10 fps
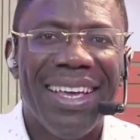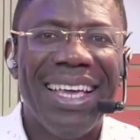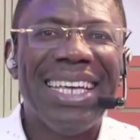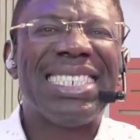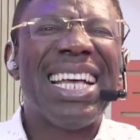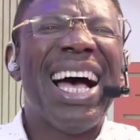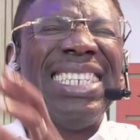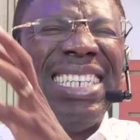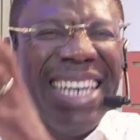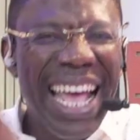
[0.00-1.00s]
is a
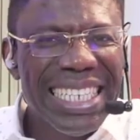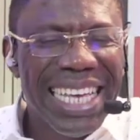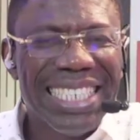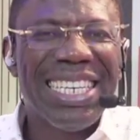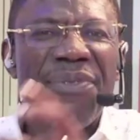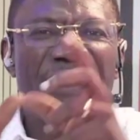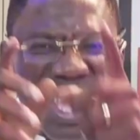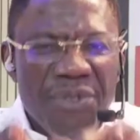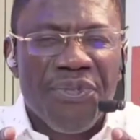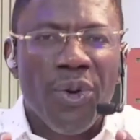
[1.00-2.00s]
negative
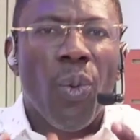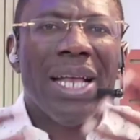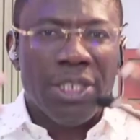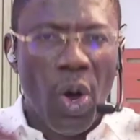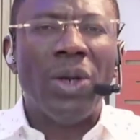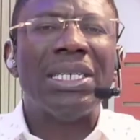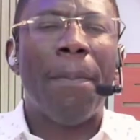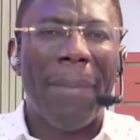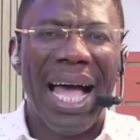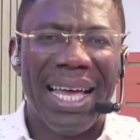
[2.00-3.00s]
influence on the
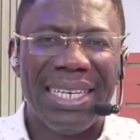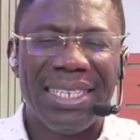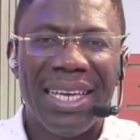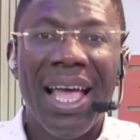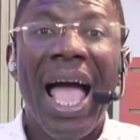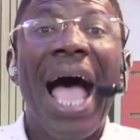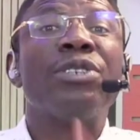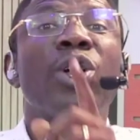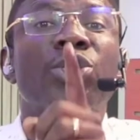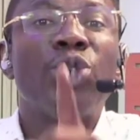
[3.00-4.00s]
mind
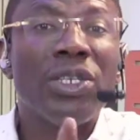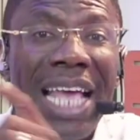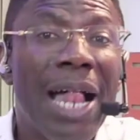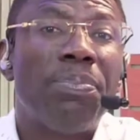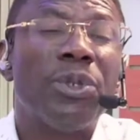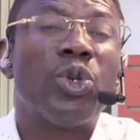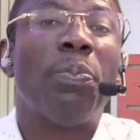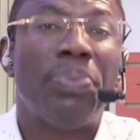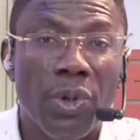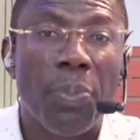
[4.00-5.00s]
and does not help you to
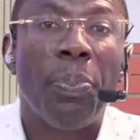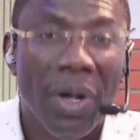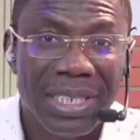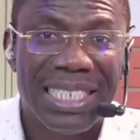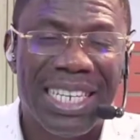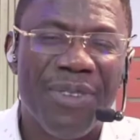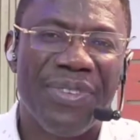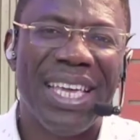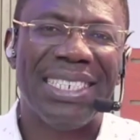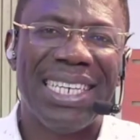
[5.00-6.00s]
build positive
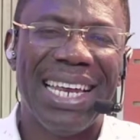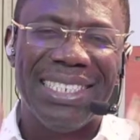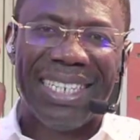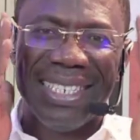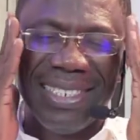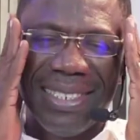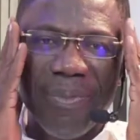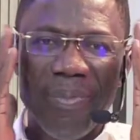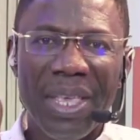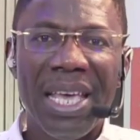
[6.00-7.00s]
intelligence.
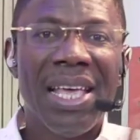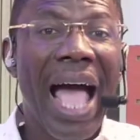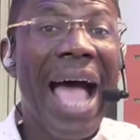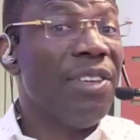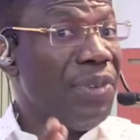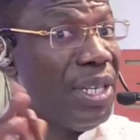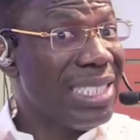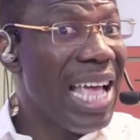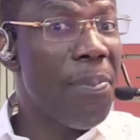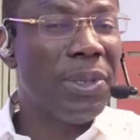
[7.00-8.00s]
And if it
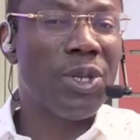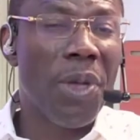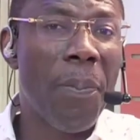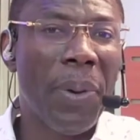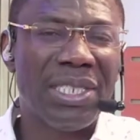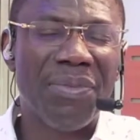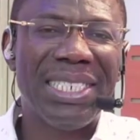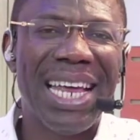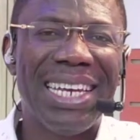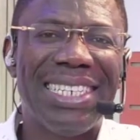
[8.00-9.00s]
doesn't help you to build positive
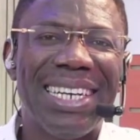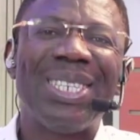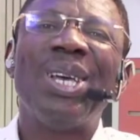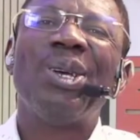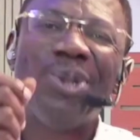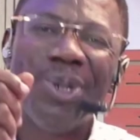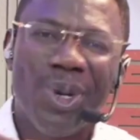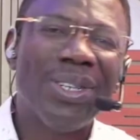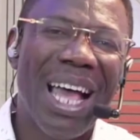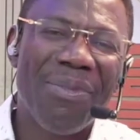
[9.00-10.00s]
intelligence, you
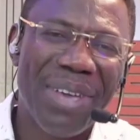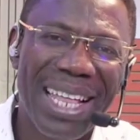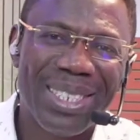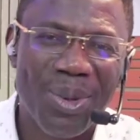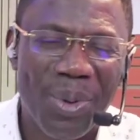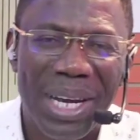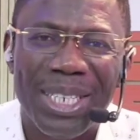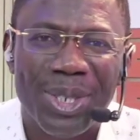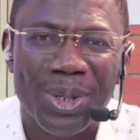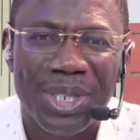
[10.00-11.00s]
don't have a healthy
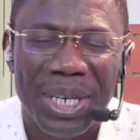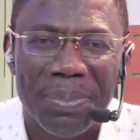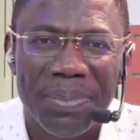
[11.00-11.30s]
relationship.